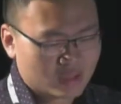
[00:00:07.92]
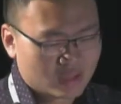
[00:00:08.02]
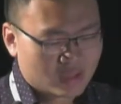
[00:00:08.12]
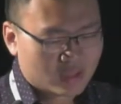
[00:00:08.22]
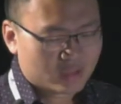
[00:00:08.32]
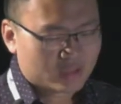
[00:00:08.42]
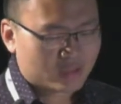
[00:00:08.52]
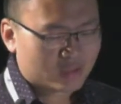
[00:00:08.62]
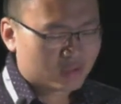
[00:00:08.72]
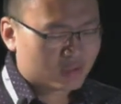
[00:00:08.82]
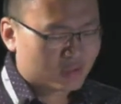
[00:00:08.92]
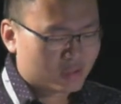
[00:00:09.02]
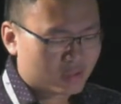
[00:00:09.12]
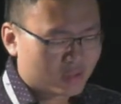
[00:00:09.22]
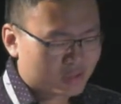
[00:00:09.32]
Uh, in, the task of, in the
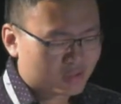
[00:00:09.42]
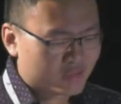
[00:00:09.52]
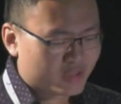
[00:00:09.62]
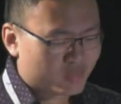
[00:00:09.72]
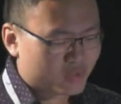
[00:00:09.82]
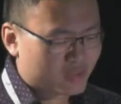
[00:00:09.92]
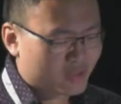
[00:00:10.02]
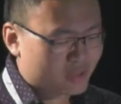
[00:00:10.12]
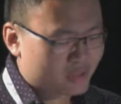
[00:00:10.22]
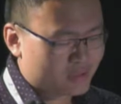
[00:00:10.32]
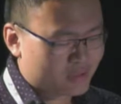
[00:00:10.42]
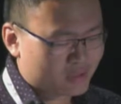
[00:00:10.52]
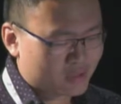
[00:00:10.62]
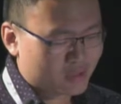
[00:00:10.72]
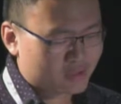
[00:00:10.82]
task of keypoint localization,
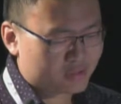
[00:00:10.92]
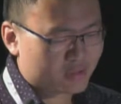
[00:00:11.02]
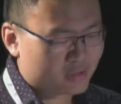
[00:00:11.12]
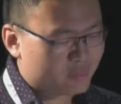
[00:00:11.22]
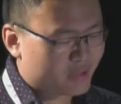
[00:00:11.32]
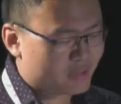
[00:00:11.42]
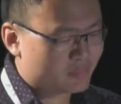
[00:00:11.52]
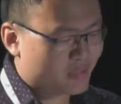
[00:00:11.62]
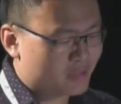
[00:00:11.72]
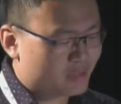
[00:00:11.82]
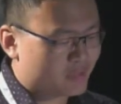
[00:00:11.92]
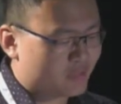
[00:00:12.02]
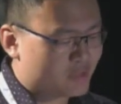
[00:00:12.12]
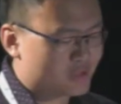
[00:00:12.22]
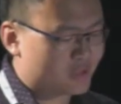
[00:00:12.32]
uh, CNN-based methods have
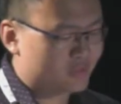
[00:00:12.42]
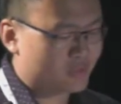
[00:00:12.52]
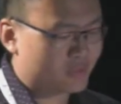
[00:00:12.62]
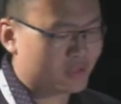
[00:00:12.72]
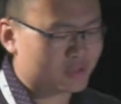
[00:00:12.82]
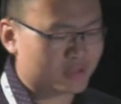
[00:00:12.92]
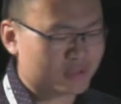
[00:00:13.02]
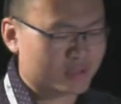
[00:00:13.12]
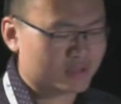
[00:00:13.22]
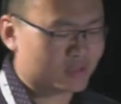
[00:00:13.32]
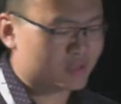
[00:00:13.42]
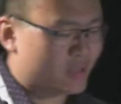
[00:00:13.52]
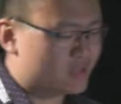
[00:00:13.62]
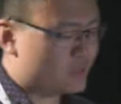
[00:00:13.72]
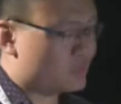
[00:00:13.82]
achieved greater su success
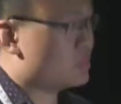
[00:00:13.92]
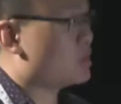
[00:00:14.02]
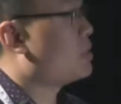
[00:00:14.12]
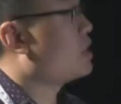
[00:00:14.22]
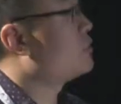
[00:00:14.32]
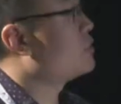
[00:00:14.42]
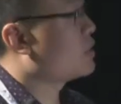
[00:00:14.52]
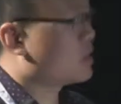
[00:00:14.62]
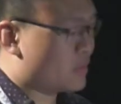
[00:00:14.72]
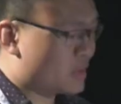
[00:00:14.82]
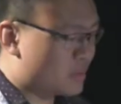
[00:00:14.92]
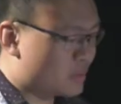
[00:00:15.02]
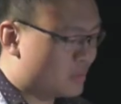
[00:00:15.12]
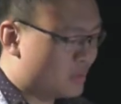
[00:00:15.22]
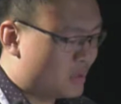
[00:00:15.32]
due to the powerful hierarchical
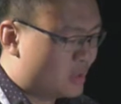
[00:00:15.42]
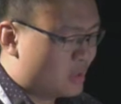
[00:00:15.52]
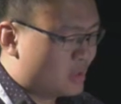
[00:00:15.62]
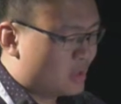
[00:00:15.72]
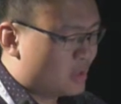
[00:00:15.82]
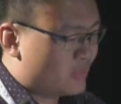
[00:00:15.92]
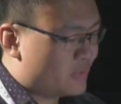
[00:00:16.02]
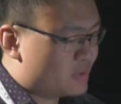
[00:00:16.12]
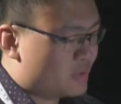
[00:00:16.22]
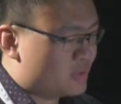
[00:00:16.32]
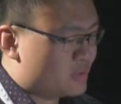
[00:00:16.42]
uh, features.